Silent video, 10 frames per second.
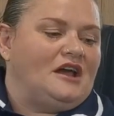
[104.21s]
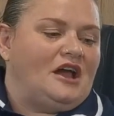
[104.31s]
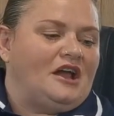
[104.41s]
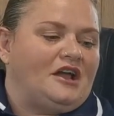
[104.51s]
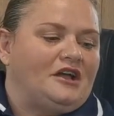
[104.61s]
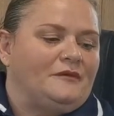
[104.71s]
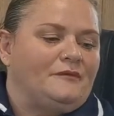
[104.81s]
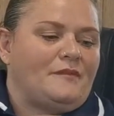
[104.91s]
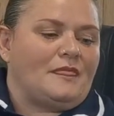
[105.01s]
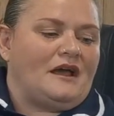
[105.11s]

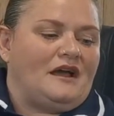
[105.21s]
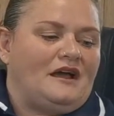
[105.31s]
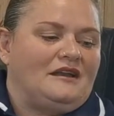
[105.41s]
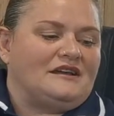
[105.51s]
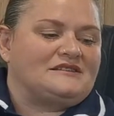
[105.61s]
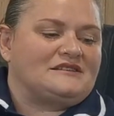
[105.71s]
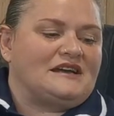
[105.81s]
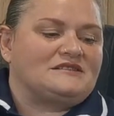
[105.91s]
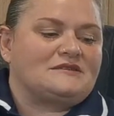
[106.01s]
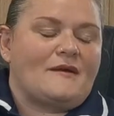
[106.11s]
And like I said,